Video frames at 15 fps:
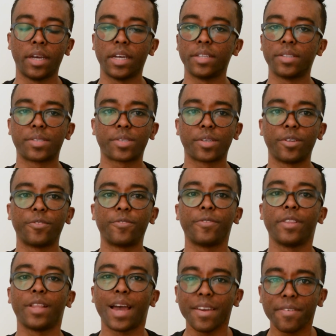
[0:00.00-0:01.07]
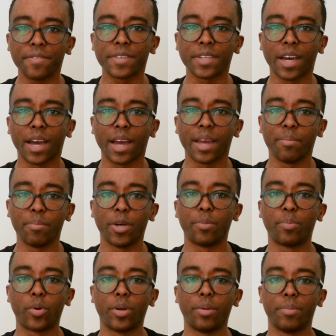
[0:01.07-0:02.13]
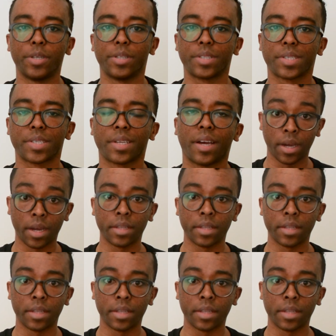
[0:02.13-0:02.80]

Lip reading: and serve lifetime appointments.